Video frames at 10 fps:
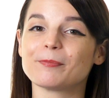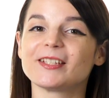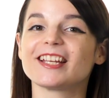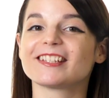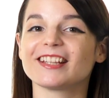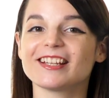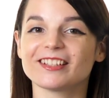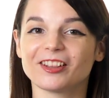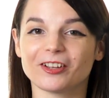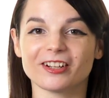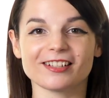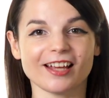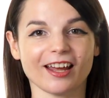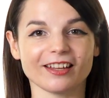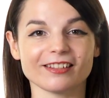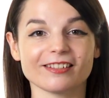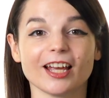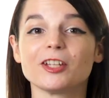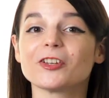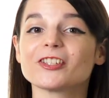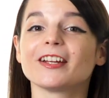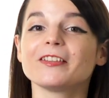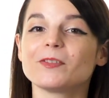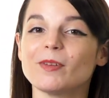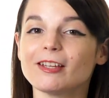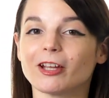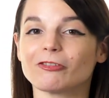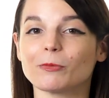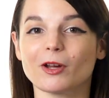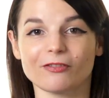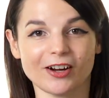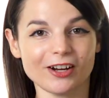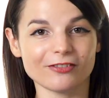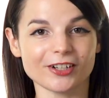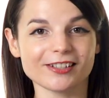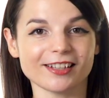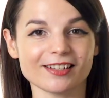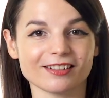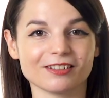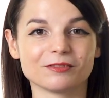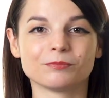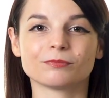up takes less than 30 seconds, and you'll start speaking from your very first lesson.